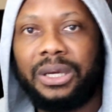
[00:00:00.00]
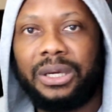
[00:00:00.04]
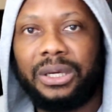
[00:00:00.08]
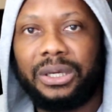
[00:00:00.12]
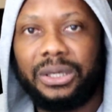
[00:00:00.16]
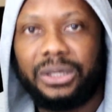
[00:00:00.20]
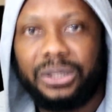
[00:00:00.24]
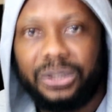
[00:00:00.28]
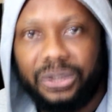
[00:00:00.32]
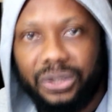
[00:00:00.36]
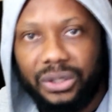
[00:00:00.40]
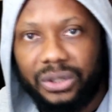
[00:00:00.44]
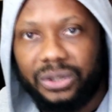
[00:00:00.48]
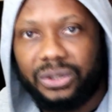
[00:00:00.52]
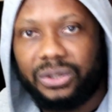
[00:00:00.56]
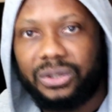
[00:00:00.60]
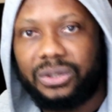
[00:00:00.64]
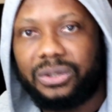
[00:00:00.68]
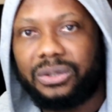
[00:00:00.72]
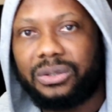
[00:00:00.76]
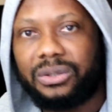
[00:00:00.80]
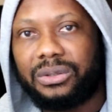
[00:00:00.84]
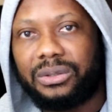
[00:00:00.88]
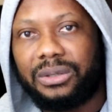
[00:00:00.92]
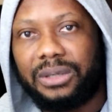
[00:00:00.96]

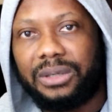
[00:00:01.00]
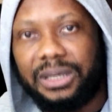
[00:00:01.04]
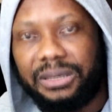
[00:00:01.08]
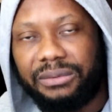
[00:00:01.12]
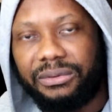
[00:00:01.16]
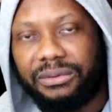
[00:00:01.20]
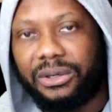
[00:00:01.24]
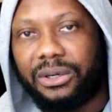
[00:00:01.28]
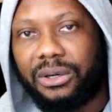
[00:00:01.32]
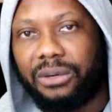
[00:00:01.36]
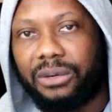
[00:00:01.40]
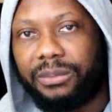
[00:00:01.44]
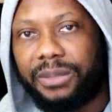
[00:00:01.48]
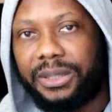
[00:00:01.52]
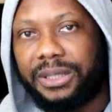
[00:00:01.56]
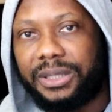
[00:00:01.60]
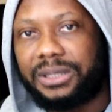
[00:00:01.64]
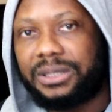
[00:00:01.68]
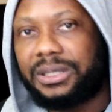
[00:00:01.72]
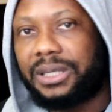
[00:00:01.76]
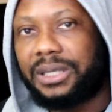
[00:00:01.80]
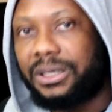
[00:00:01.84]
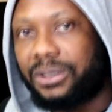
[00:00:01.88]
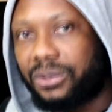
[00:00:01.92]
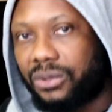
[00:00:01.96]
just leave a comment
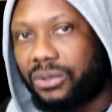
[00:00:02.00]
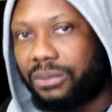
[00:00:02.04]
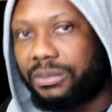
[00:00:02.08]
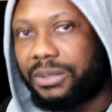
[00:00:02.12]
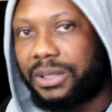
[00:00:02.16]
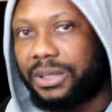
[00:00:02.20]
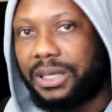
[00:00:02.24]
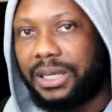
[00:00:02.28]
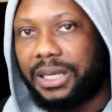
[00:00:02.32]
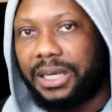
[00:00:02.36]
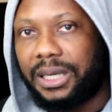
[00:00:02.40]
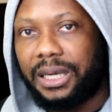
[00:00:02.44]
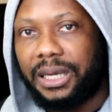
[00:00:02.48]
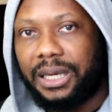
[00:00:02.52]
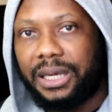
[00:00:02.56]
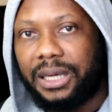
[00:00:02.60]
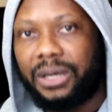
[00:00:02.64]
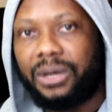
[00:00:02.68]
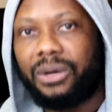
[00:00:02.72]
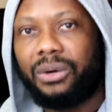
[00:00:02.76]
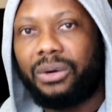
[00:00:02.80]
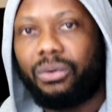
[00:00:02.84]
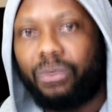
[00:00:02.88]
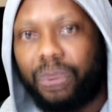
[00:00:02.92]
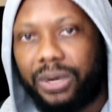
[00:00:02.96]
and drop the link.
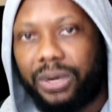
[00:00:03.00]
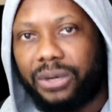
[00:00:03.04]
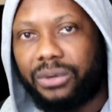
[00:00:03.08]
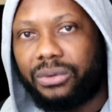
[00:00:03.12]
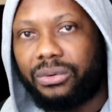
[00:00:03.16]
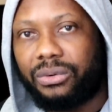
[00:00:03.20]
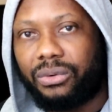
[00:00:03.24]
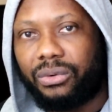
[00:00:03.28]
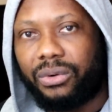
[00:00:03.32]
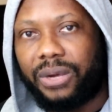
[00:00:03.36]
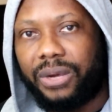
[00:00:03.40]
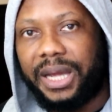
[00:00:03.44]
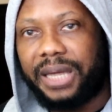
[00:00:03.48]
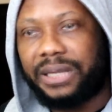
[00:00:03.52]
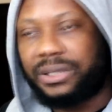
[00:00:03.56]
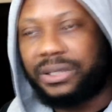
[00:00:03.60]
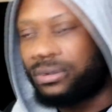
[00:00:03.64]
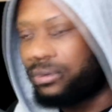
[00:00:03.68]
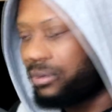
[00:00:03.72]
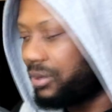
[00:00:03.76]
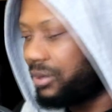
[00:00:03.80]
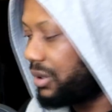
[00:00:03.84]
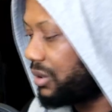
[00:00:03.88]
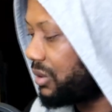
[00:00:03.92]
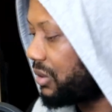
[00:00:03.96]
We're gonna react to
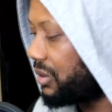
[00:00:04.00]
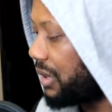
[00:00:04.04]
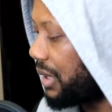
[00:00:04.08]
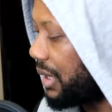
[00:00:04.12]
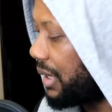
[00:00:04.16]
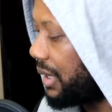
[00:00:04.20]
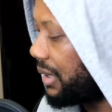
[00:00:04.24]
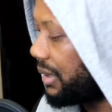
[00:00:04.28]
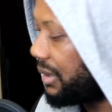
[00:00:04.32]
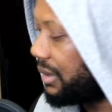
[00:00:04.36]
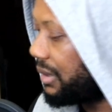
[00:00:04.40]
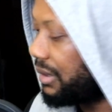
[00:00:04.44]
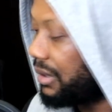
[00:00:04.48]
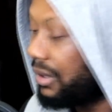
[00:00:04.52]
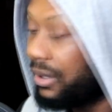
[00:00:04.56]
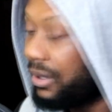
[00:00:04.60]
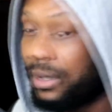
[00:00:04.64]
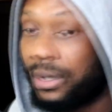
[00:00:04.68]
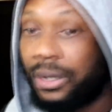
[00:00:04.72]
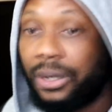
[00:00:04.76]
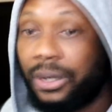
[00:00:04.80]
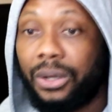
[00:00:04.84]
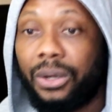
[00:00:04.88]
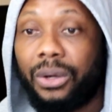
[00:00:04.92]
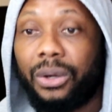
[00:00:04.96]
it together.
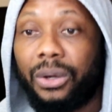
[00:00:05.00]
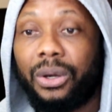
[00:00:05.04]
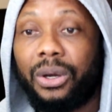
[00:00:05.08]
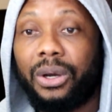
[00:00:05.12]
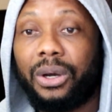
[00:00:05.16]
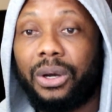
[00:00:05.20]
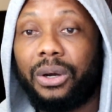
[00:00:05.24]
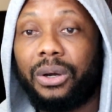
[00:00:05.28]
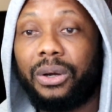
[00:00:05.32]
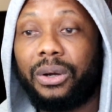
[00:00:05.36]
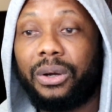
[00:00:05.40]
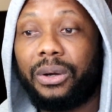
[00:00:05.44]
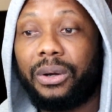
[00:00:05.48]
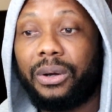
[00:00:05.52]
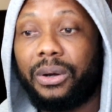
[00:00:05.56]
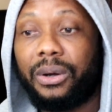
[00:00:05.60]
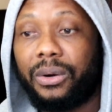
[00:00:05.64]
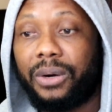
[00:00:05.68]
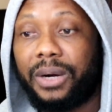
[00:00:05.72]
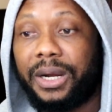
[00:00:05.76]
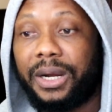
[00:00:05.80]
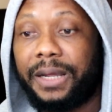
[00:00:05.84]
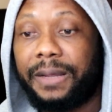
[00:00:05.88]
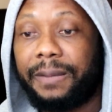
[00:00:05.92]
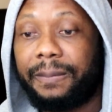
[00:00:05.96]
All
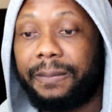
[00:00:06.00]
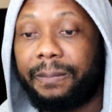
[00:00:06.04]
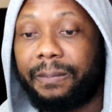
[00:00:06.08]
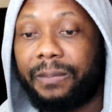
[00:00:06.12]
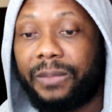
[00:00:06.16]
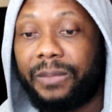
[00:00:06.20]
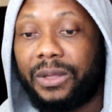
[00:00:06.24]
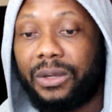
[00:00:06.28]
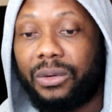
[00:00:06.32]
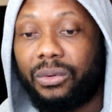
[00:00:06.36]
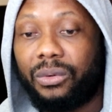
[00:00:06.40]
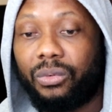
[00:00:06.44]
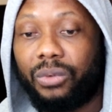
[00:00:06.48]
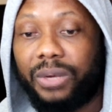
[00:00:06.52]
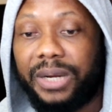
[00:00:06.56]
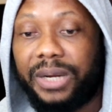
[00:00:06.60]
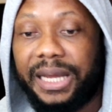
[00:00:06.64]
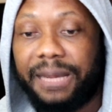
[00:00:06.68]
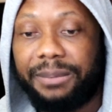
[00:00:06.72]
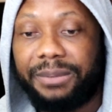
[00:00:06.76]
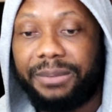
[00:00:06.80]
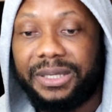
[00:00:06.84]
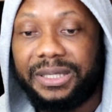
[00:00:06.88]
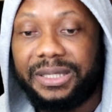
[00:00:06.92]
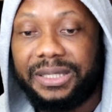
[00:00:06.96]
right, with that
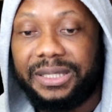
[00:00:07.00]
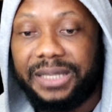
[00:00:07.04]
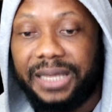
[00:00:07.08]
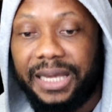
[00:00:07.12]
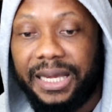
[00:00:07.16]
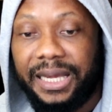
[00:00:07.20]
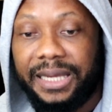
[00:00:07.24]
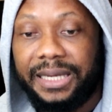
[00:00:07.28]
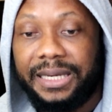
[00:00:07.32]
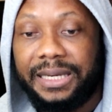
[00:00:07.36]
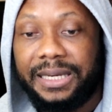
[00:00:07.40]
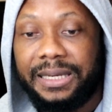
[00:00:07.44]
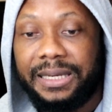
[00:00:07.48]
being said,